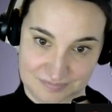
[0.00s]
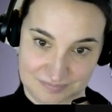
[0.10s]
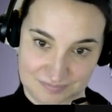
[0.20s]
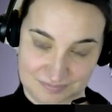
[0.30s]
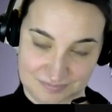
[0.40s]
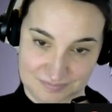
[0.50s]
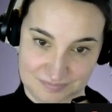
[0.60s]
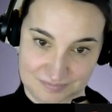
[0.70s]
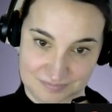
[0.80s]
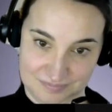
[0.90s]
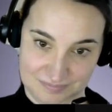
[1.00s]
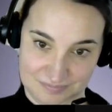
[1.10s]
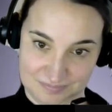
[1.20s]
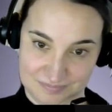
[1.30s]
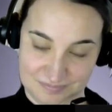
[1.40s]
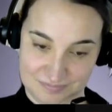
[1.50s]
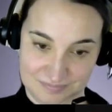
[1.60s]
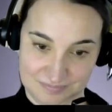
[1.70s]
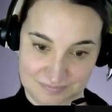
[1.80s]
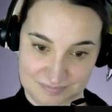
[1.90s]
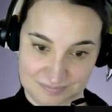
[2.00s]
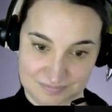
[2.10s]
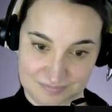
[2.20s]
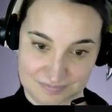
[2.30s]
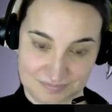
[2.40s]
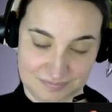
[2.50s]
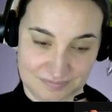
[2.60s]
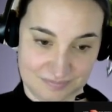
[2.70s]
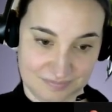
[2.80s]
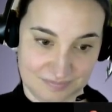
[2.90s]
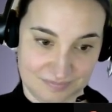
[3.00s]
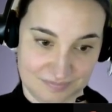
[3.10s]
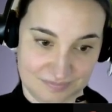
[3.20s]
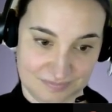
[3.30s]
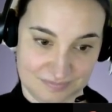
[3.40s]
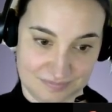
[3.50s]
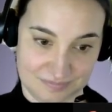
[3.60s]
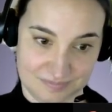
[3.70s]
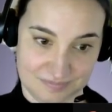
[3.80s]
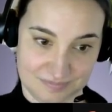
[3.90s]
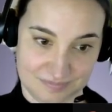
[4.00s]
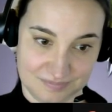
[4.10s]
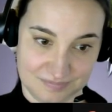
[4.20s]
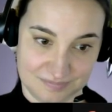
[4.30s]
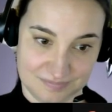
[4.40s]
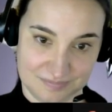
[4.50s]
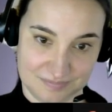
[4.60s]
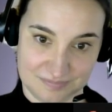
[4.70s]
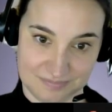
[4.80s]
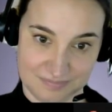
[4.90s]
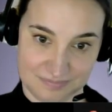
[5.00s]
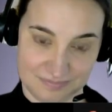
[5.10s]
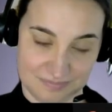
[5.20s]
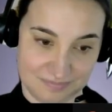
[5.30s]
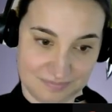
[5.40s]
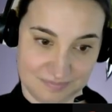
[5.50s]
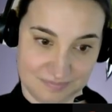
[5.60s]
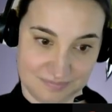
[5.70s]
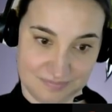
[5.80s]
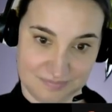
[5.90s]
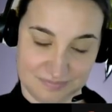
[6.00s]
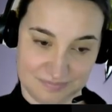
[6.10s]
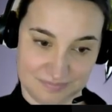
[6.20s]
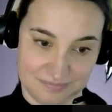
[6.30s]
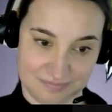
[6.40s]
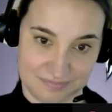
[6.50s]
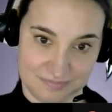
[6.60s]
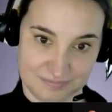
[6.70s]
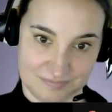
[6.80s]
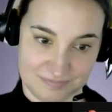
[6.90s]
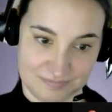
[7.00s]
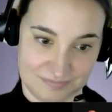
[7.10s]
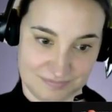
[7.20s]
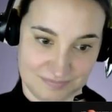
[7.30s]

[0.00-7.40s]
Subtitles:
(silent)